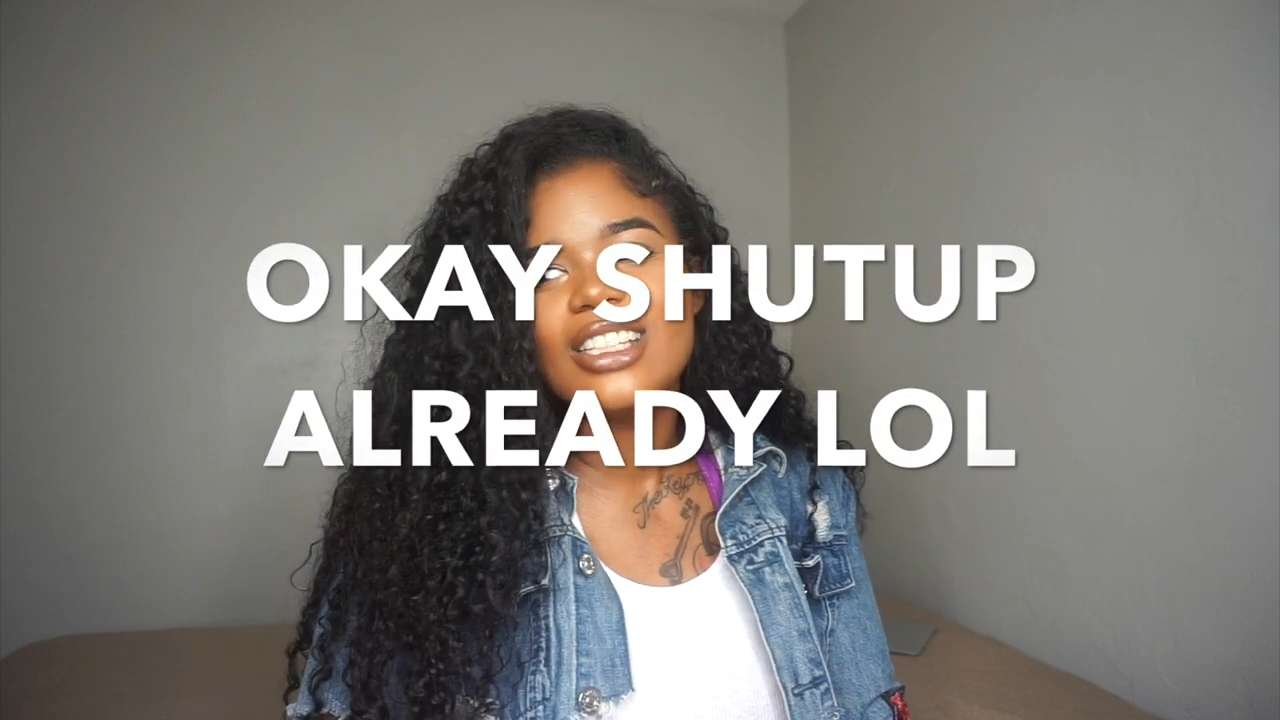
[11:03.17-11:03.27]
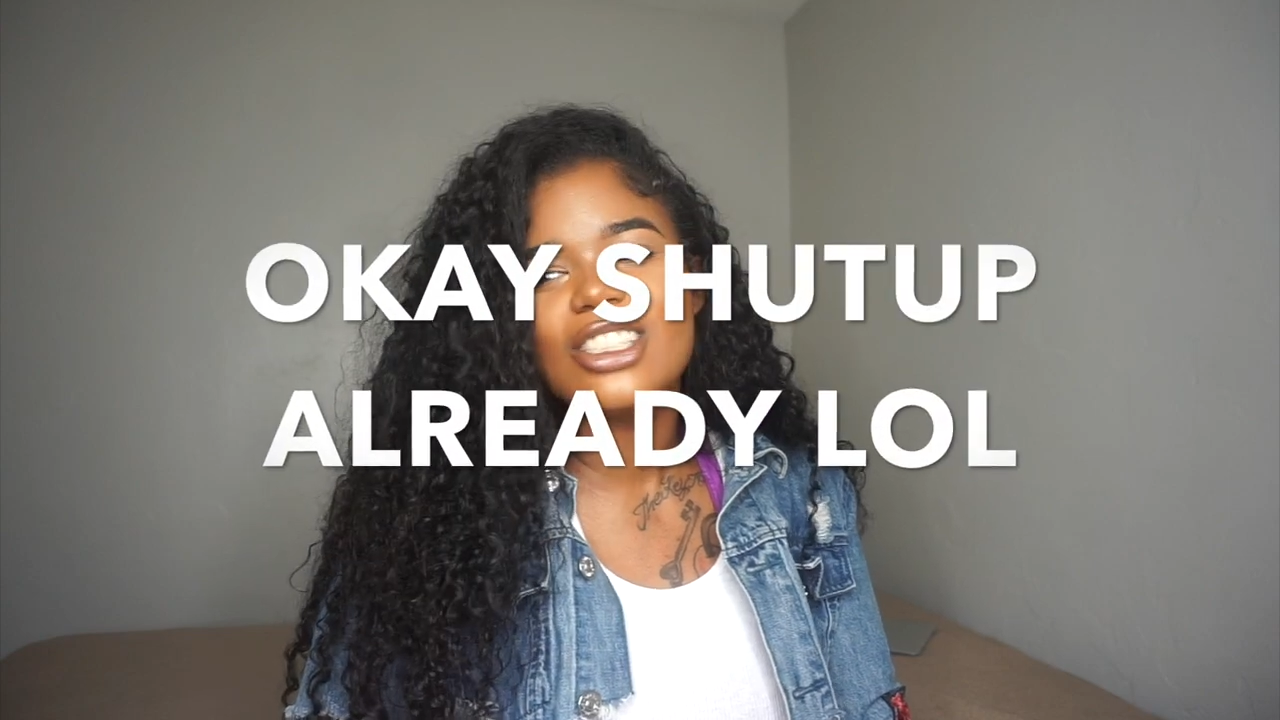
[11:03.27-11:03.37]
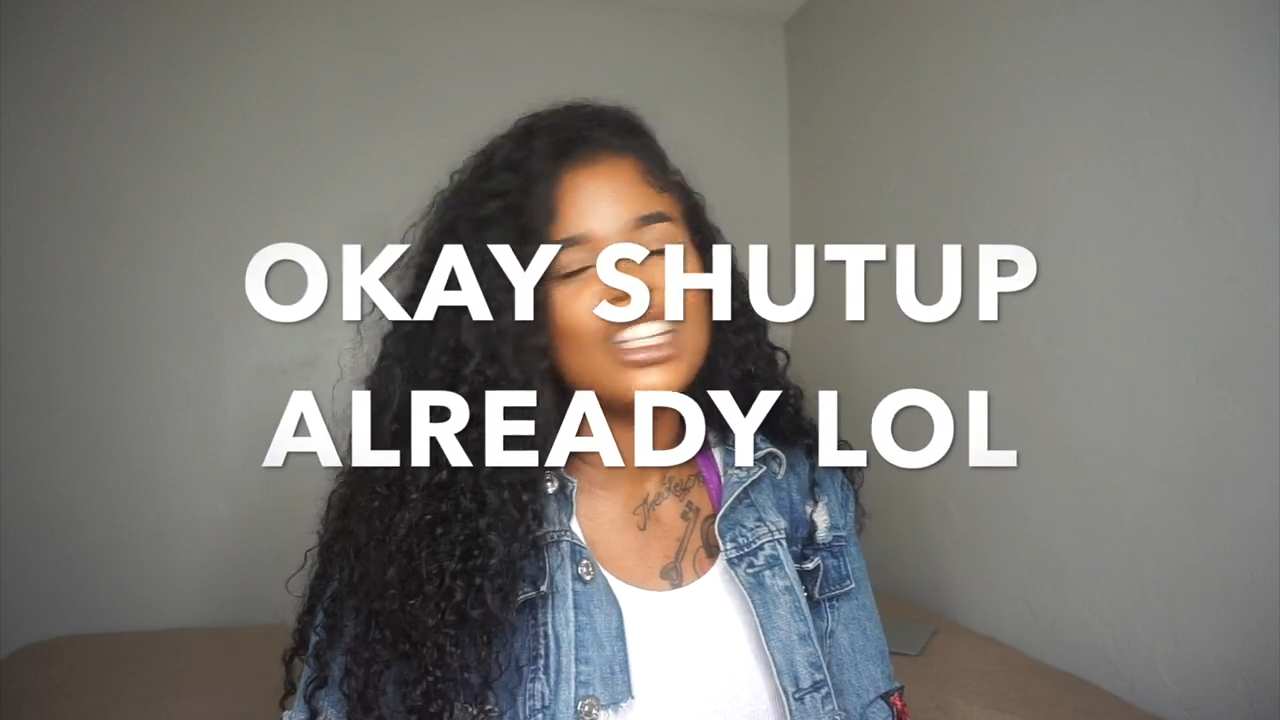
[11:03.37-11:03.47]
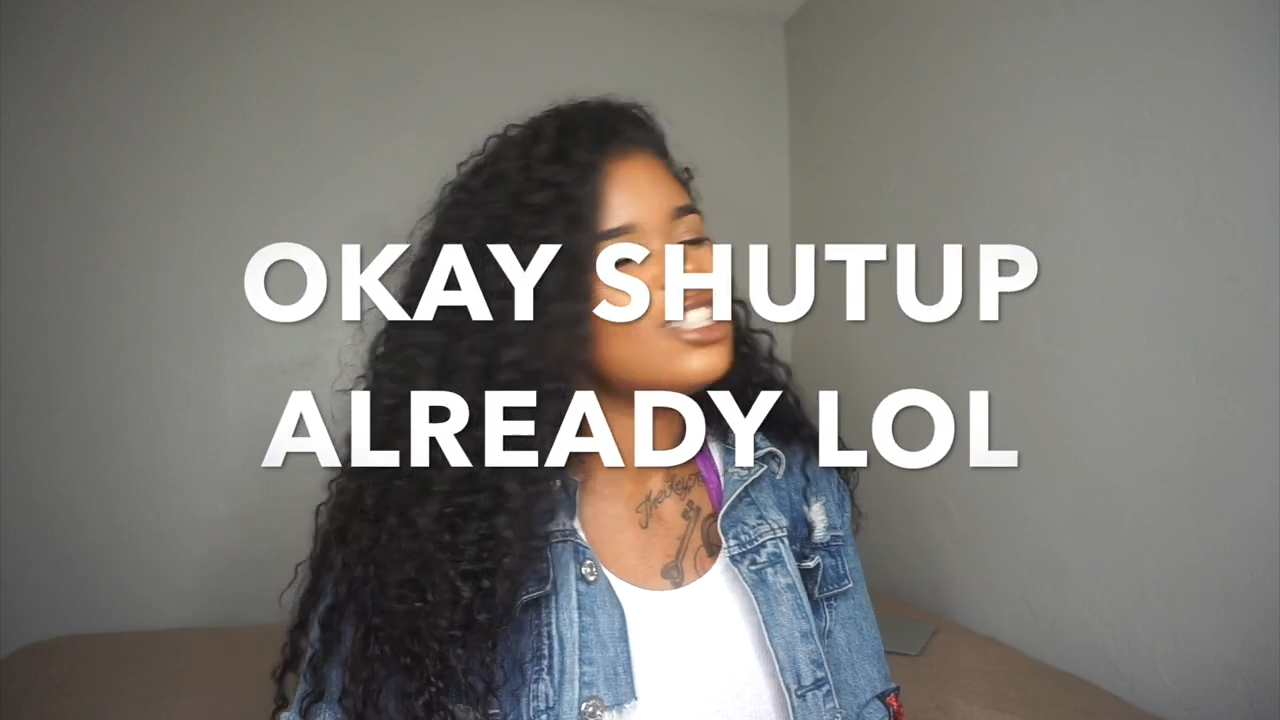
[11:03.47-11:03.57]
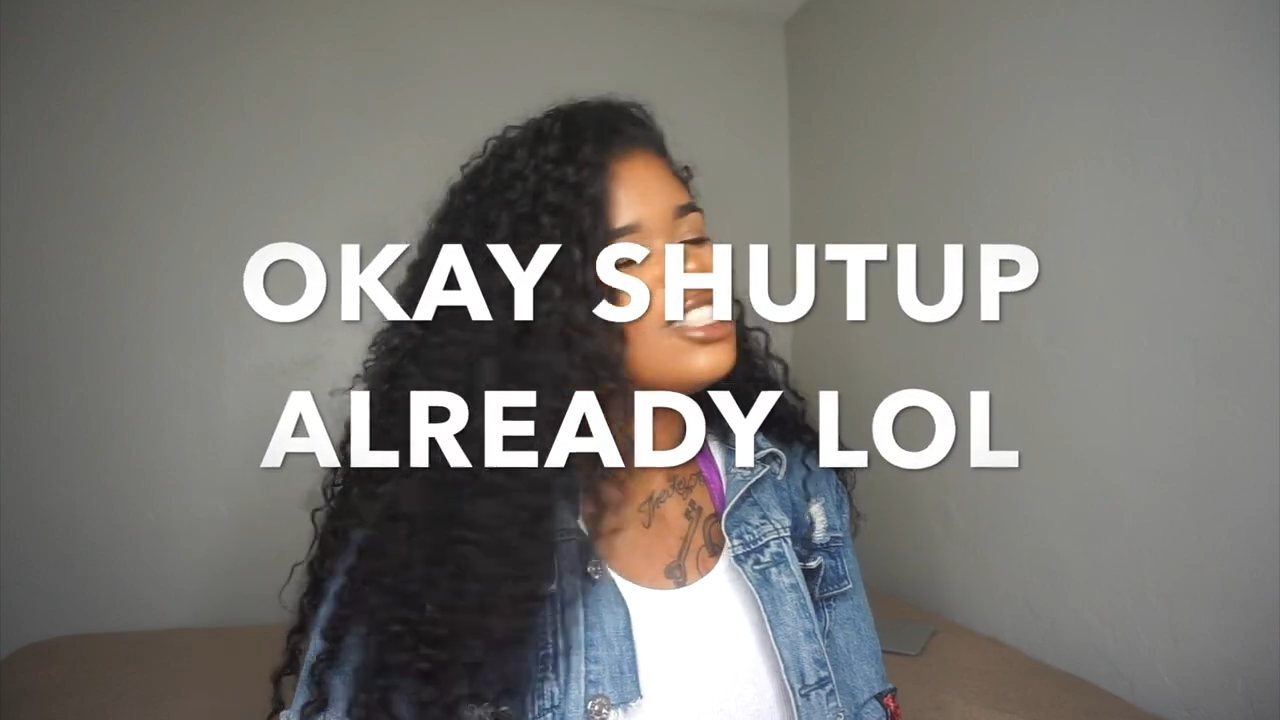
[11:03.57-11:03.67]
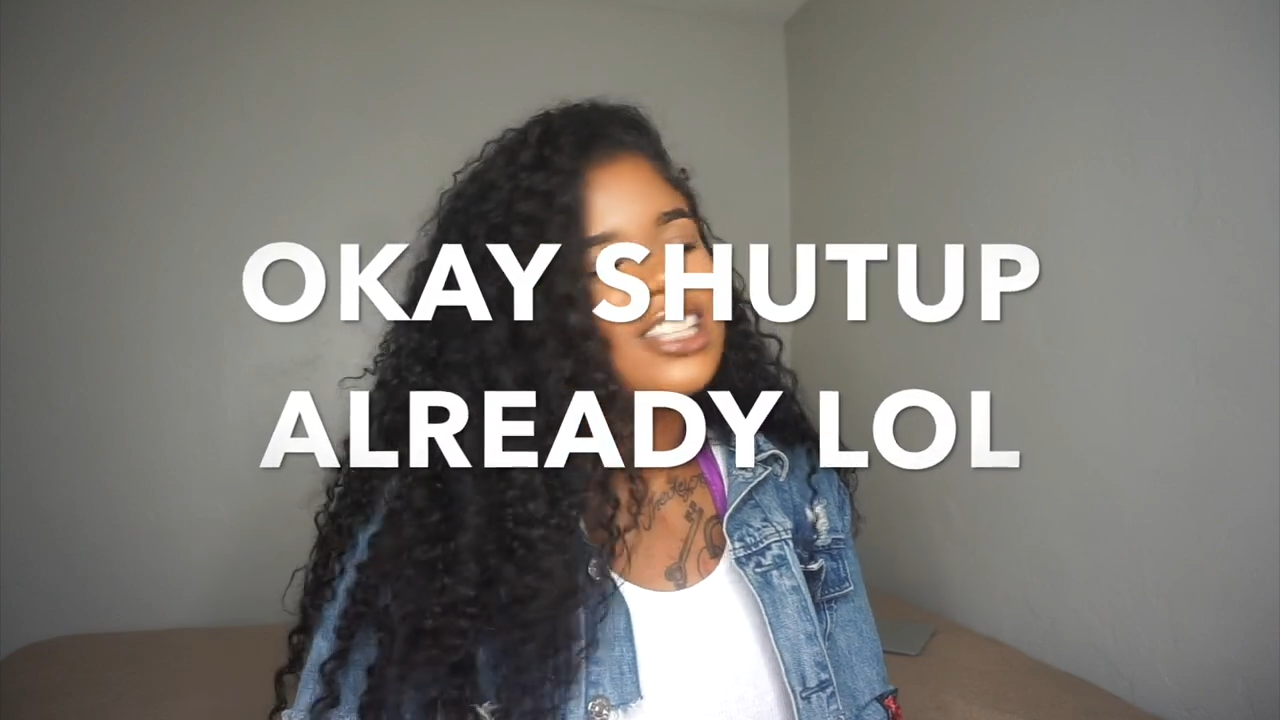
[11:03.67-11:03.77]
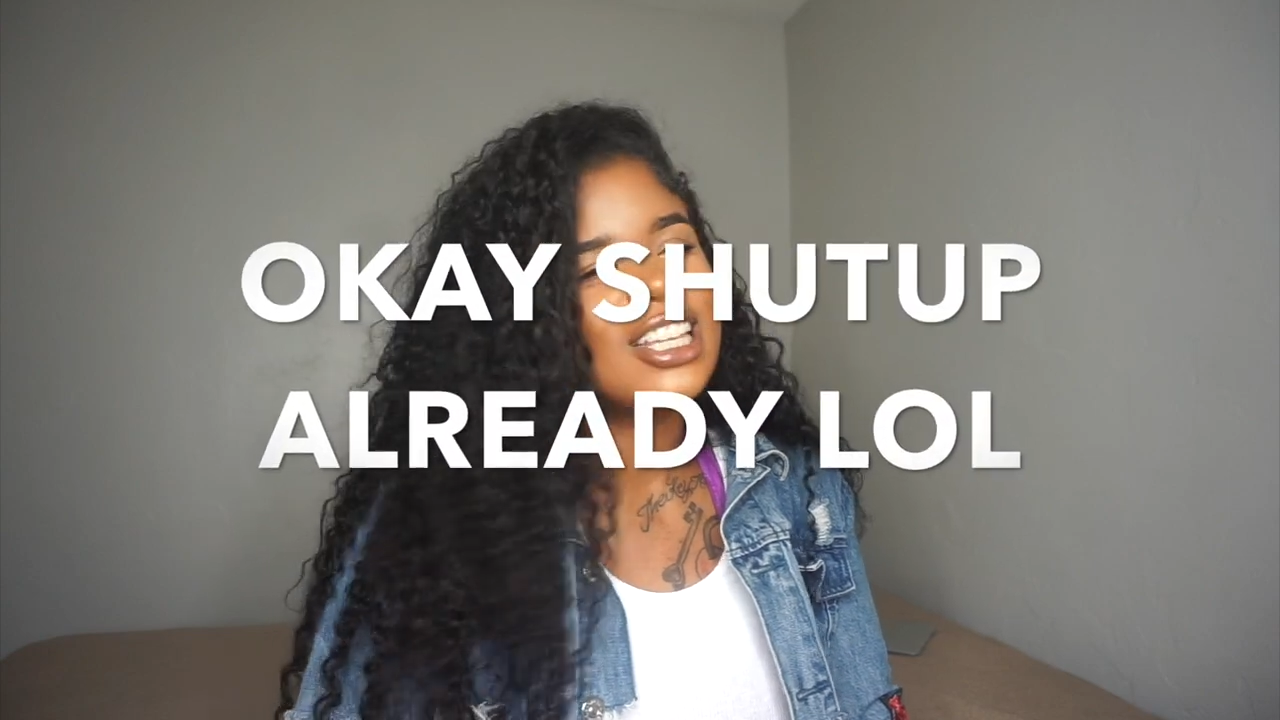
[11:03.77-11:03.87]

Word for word: just,